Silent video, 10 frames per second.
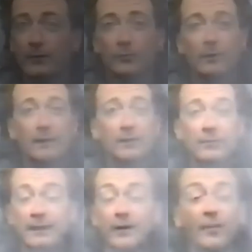
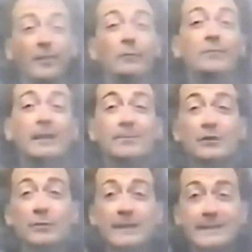Well, I think we've kept
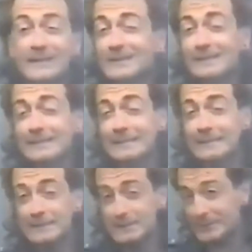you waiting
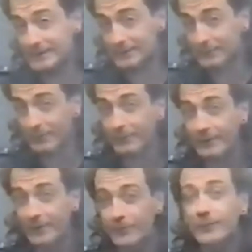just about long
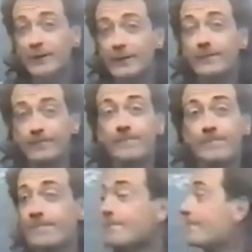enough, right?
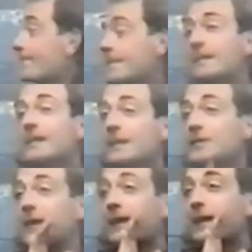Is
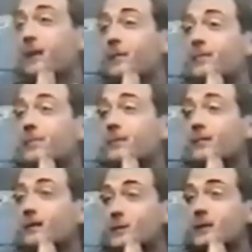he here?
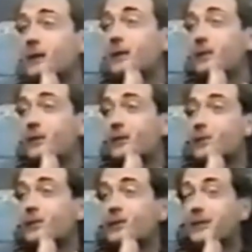Is he here?
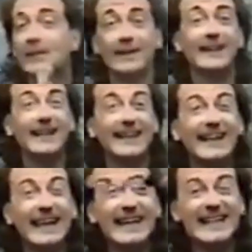
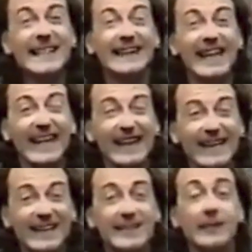He's here,
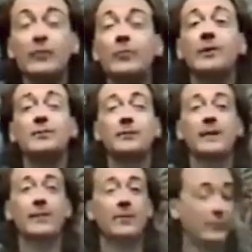he's here. Who am I talking
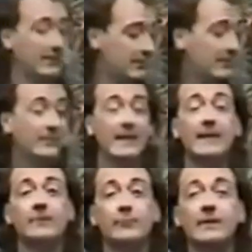about? Well, a
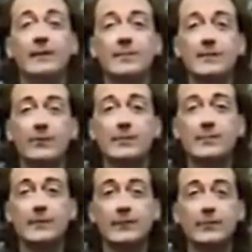man, really,
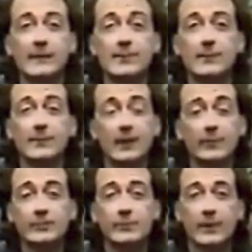seriously, who needs no
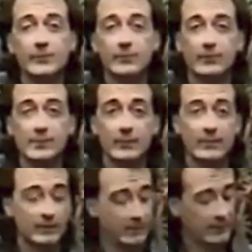introduction
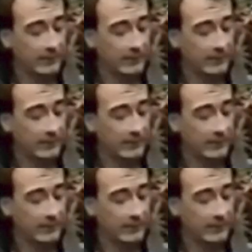whatsoever.